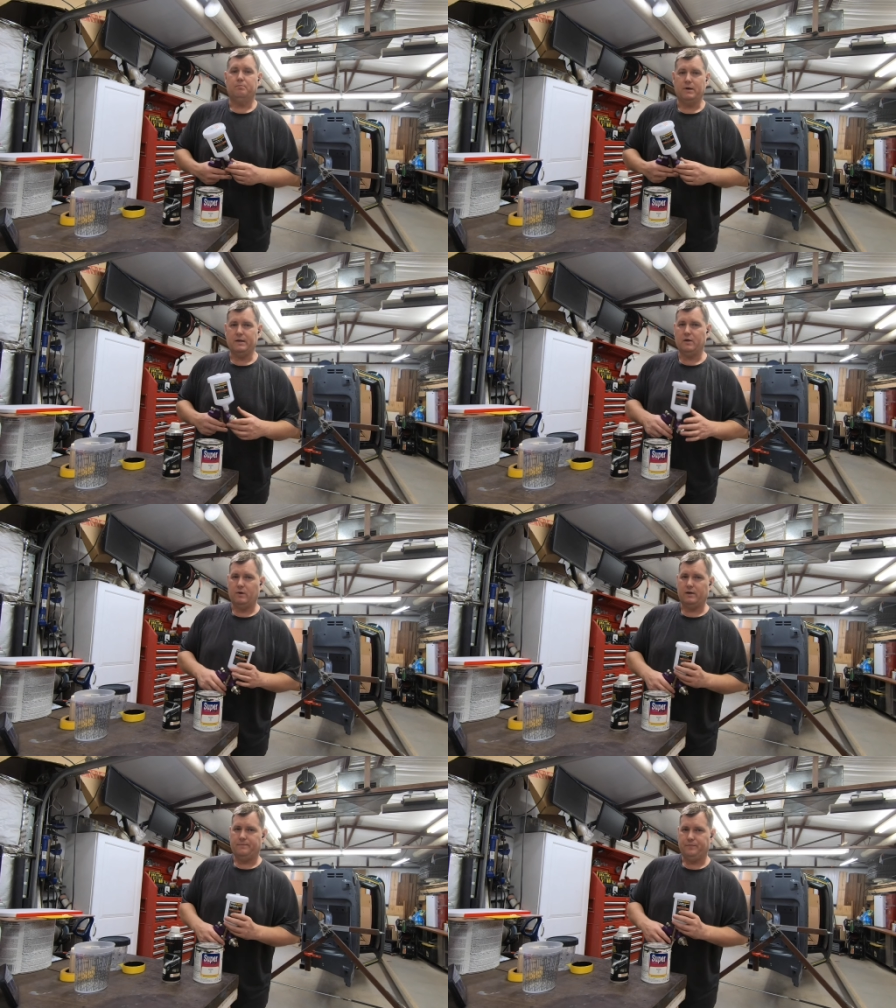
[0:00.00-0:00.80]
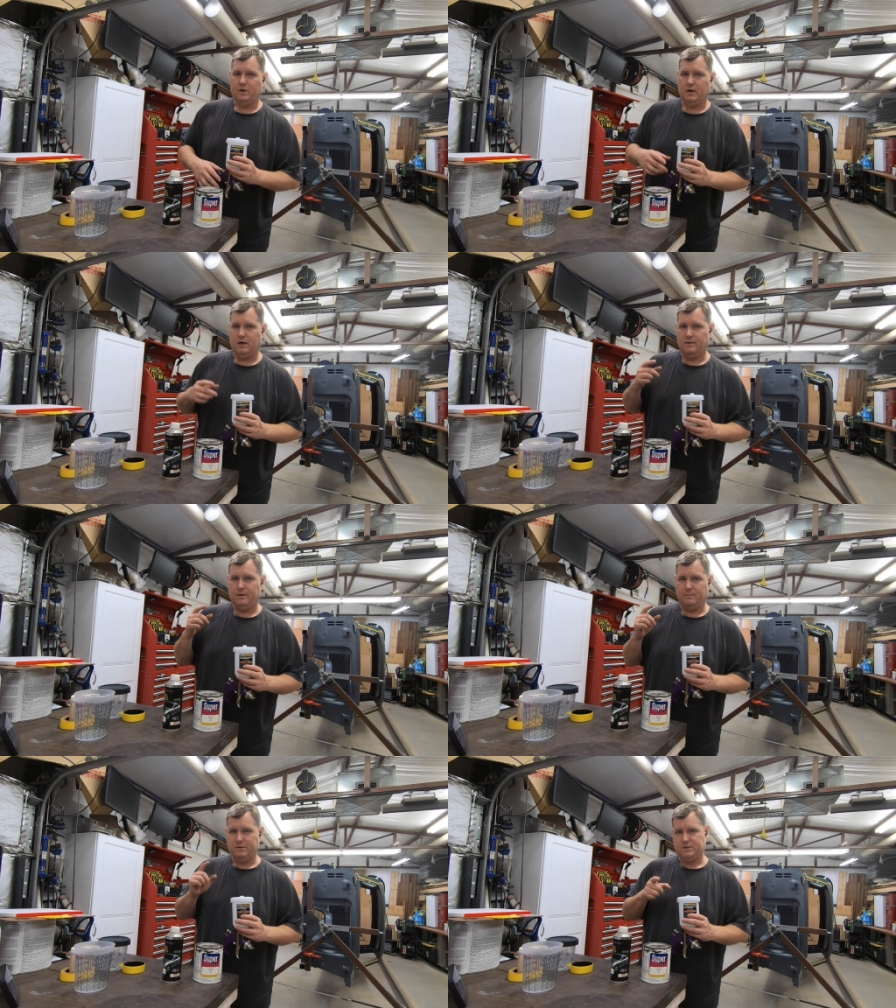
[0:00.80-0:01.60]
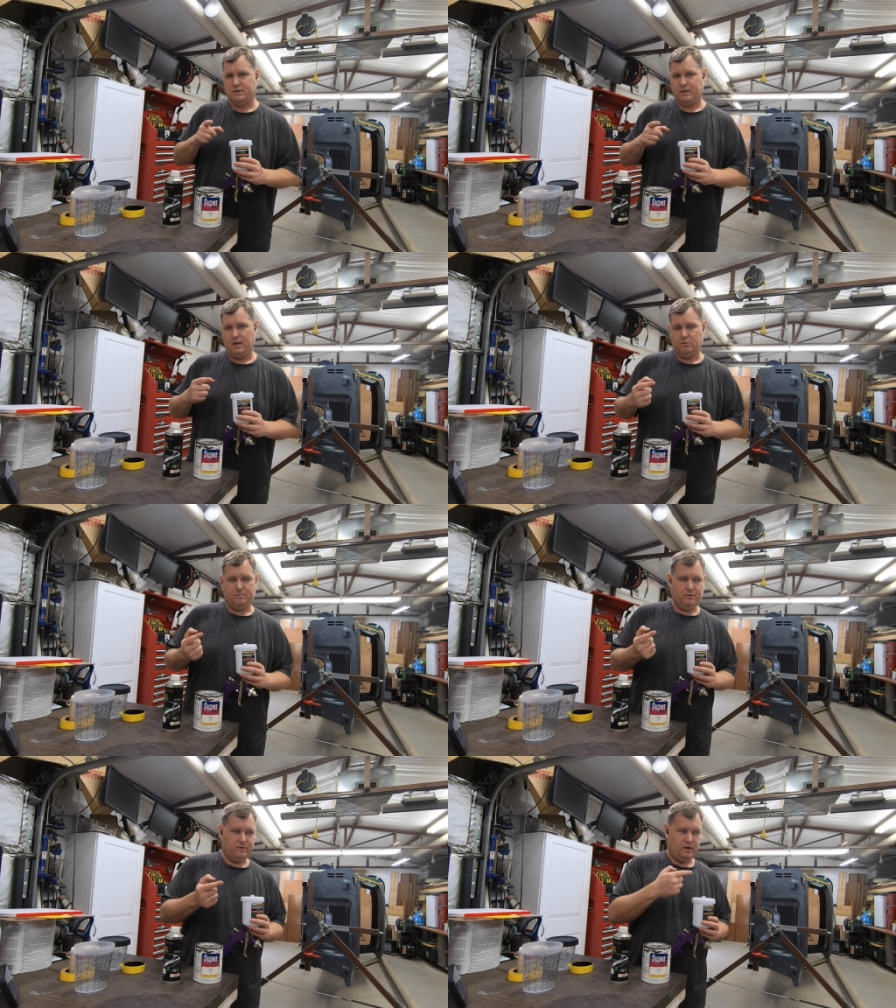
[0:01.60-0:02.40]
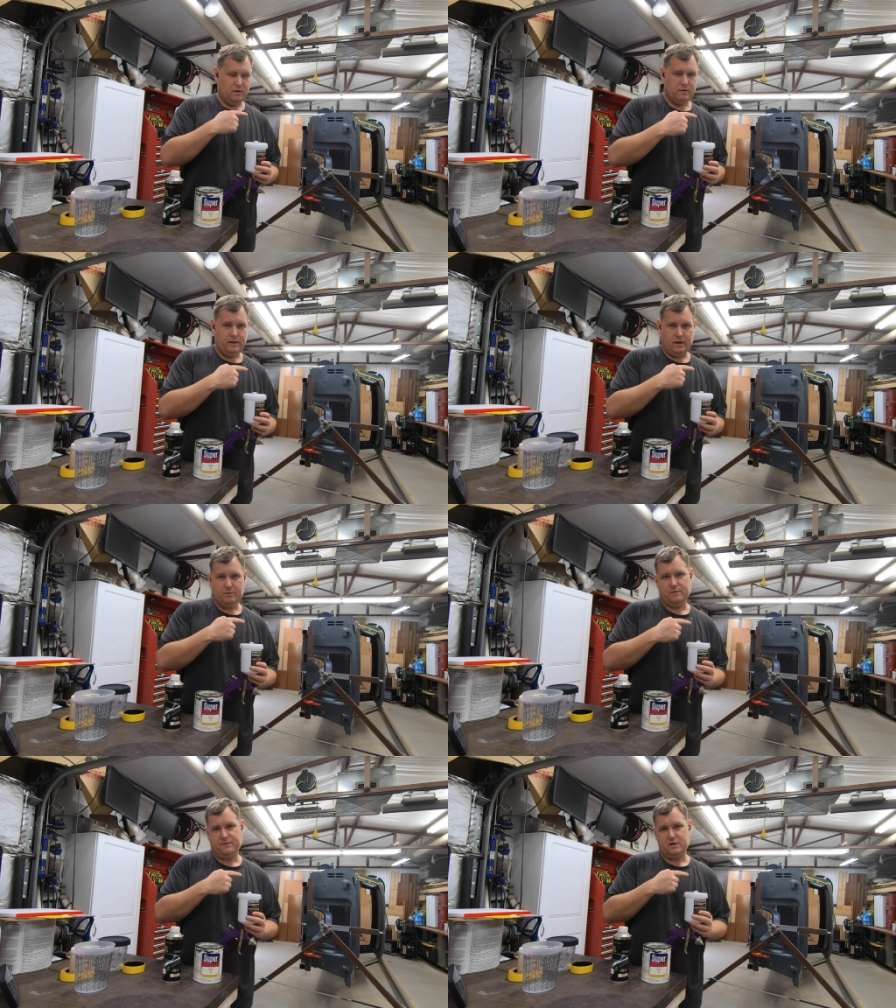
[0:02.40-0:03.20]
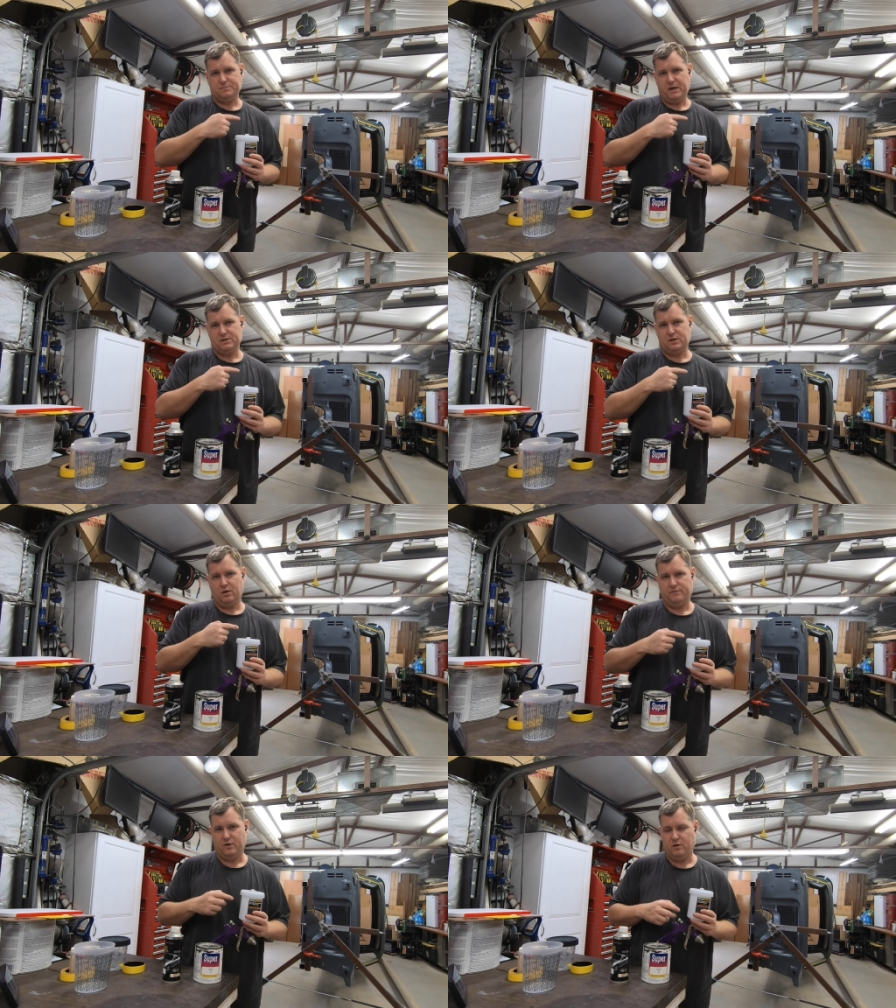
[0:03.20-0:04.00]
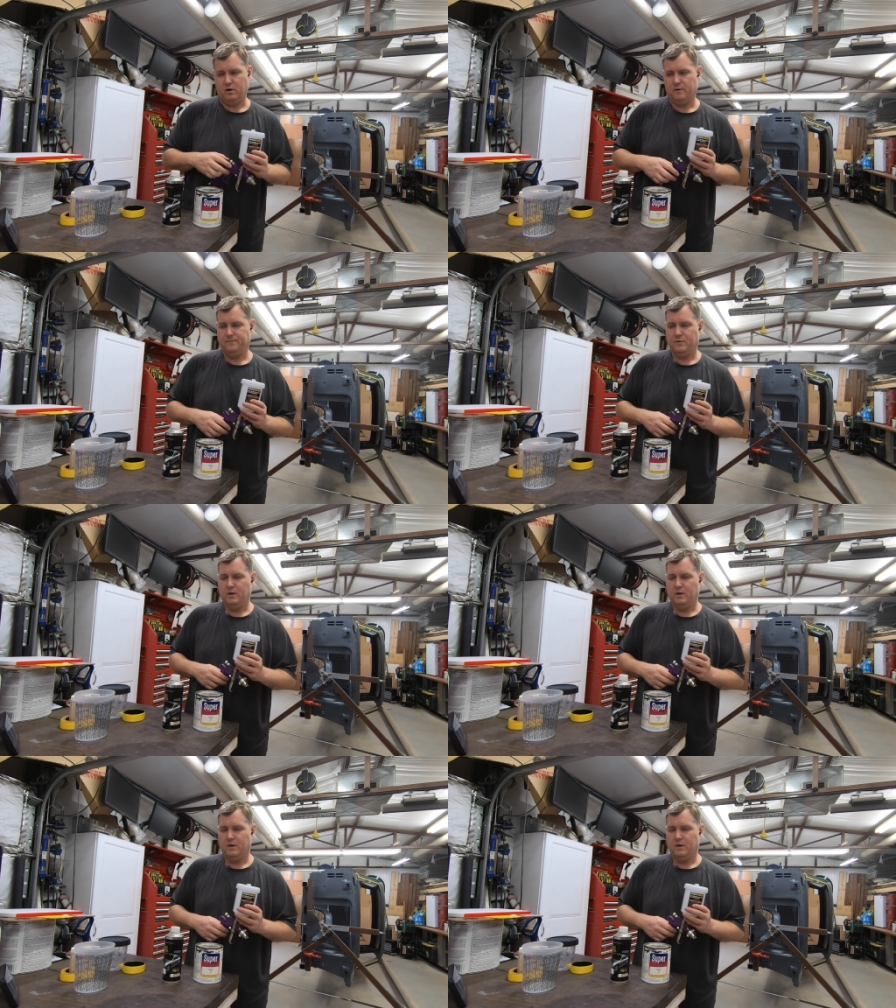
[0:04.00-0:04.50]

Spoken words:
But anyway, I'm going to set the camera up over here, and I'm going to finish masking it off the car.